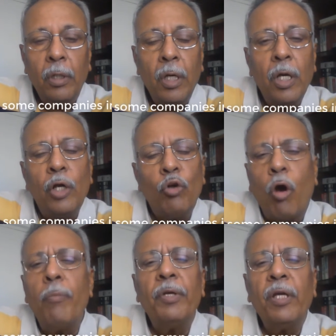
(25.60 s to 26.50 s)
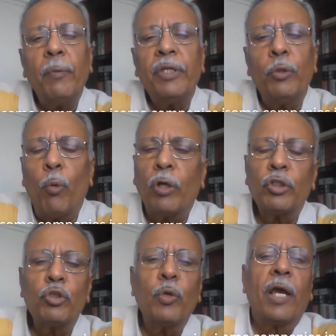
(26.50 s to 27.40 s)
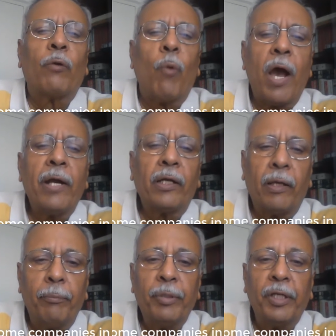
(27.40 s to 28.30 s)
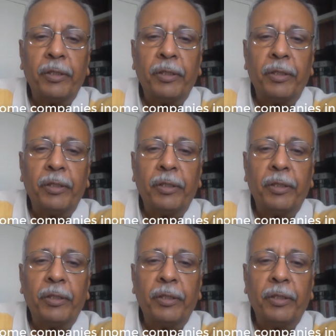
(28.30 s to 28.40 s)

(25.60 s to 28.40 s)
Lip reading: Normally, when you want to acquire a company,